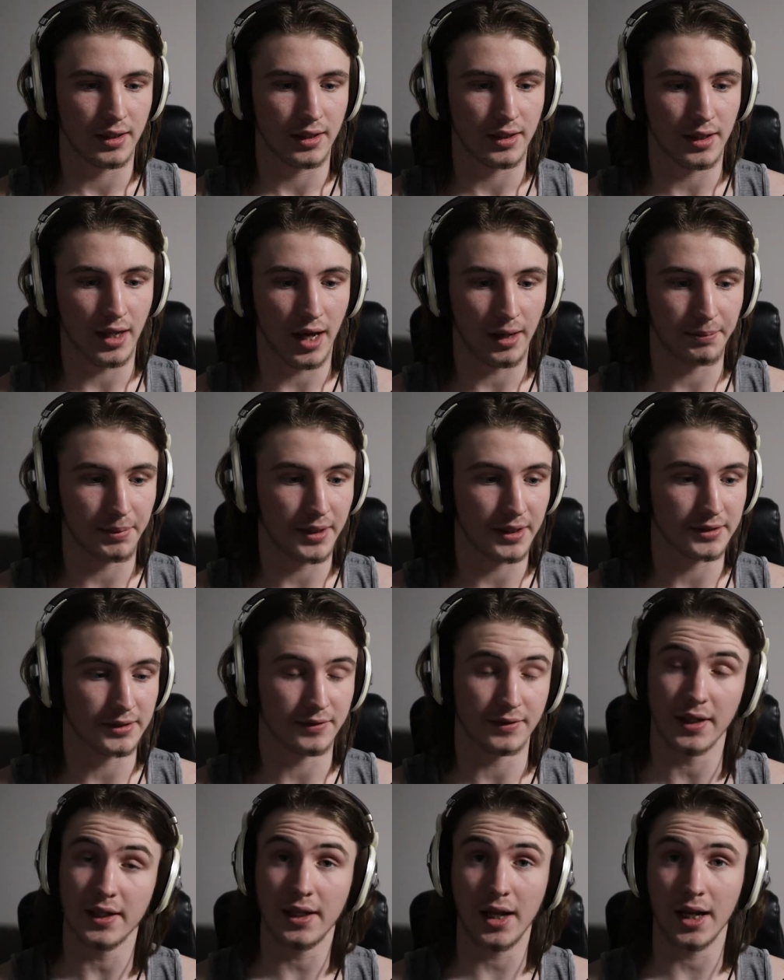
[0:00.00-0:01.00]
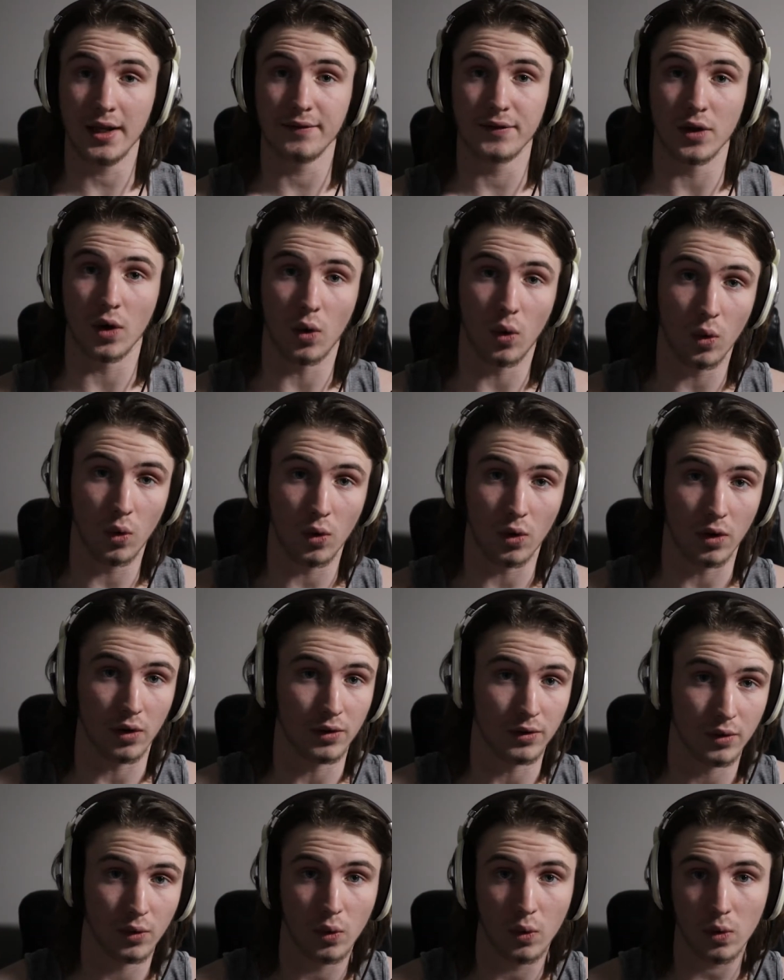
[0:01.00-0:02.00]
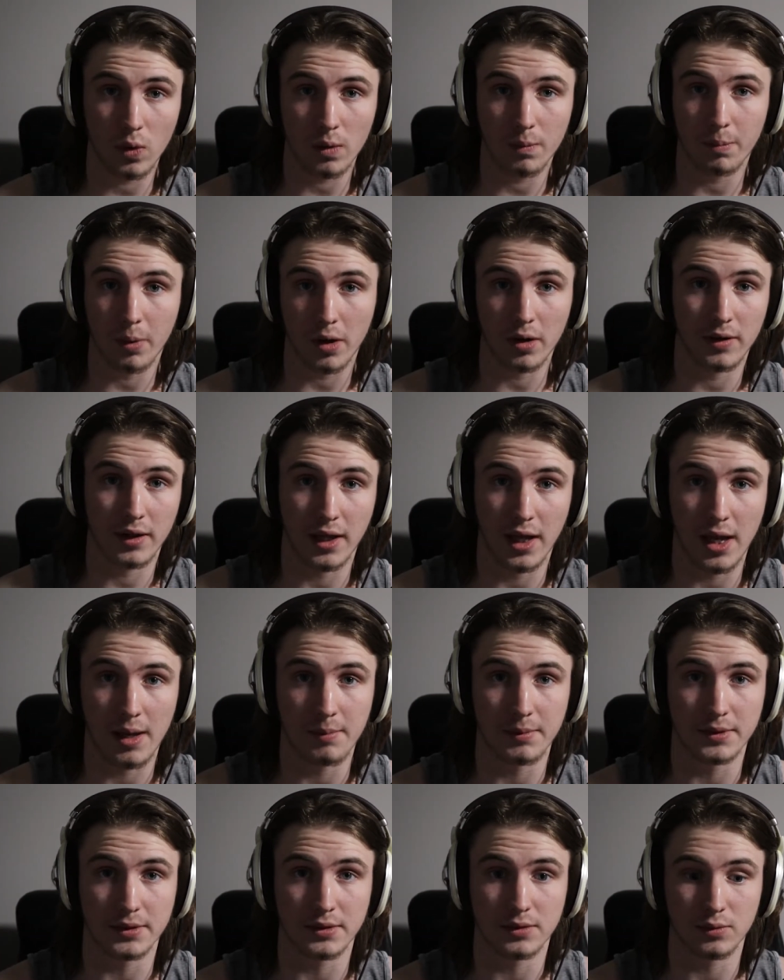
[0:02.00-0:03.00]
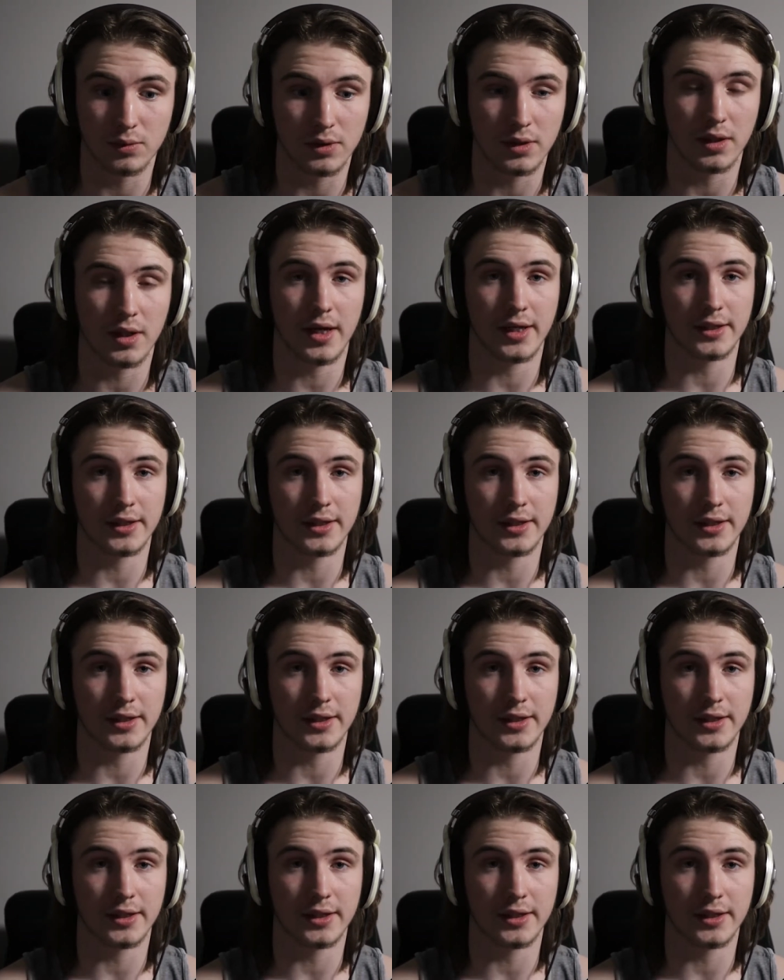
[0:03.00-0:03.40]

Not because of, not even the horror. The horror part of the game is one of the